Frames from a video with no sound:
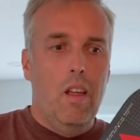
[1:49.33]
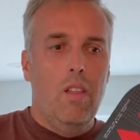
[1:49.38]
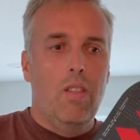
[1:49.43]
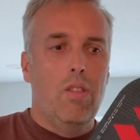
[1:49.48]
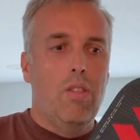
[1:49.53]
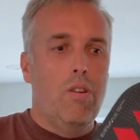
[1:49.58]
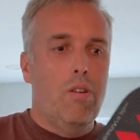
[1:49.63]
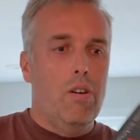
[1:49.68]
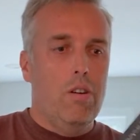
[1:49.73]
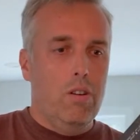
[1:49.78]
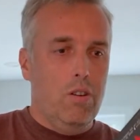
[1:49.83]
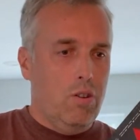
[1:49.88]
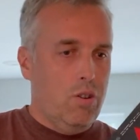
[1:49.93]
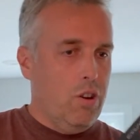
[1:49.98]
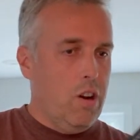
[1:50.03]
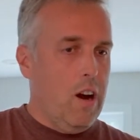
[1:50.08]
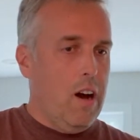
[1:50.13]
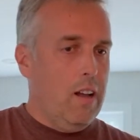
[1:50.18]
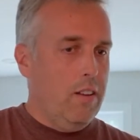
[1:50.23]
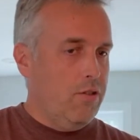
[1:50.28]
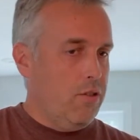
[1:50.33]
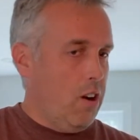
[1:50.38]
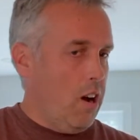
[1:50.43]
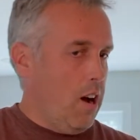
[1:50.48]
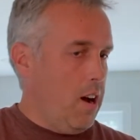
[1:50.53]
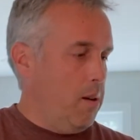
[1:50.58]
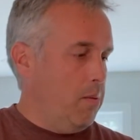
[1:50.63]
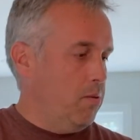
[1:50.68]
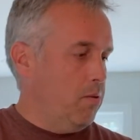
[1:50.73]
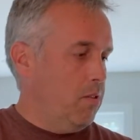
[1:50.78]
Third shot
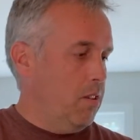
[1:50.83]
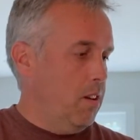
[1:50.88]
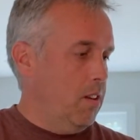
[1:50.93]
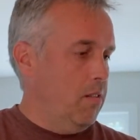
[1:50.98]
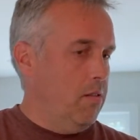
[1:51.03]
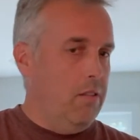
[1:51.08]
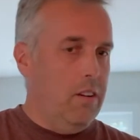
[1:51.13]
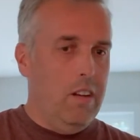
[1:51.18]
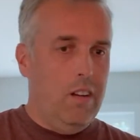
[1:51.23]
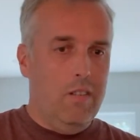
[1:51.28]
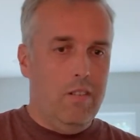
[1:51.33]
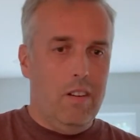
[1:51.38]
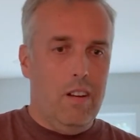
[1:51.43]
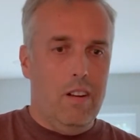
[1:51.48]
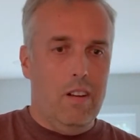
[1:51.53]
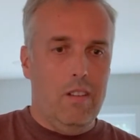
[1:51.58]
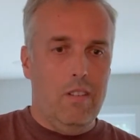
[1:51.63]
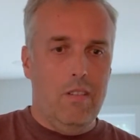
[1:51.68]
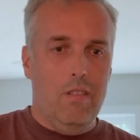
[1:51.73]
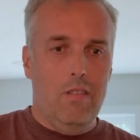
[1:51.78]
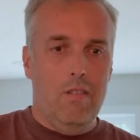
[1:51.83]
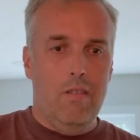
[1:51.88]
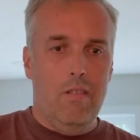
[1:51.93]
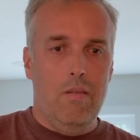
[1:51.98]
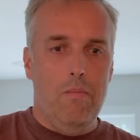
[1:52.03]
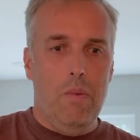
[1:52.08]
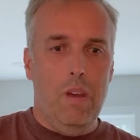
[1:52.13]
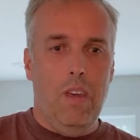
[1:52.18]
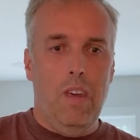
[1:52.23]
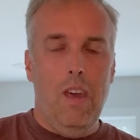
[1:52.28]
drops and resets
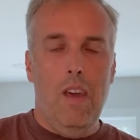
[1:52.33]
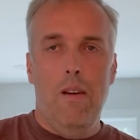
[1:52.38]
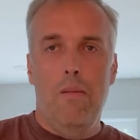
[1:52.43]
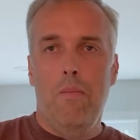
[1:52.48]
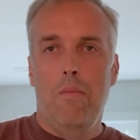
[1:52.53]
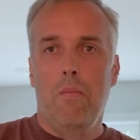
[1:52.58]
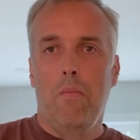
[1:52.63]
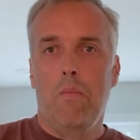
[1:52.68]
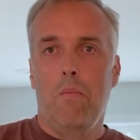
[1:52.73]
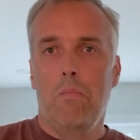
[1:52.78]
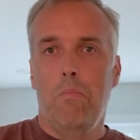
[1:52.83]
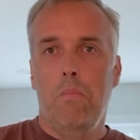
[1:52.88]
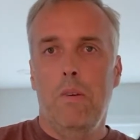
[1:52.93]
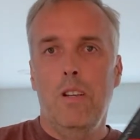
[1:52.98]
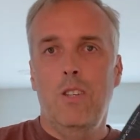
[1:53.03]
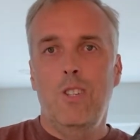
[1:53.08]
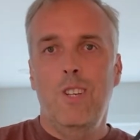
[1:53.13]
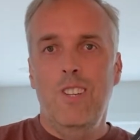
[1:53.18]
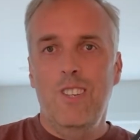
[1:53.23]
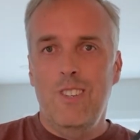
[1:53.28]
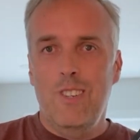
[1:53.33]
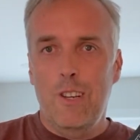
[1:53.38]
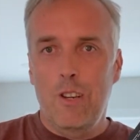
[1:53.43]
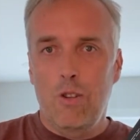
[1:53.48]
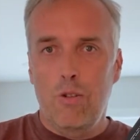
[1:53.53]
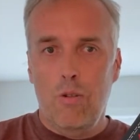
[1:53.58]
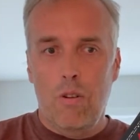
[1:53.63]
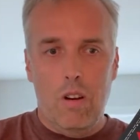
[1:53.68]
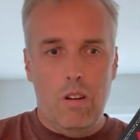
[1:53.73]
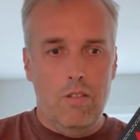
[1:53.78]
became much easier
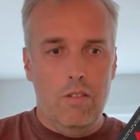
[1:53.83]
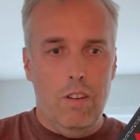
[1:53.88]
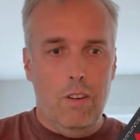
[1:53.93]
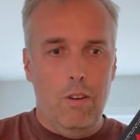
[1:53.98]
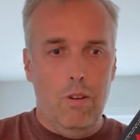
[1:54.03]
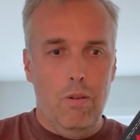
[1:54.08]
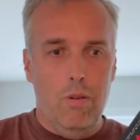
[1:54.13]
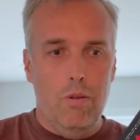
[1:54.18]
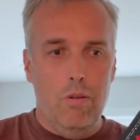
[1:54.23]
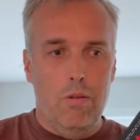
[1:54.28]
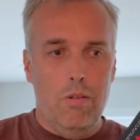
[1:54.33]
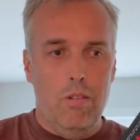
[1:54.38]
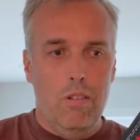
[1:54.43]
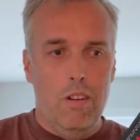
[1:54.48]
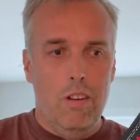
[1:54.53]
to execute.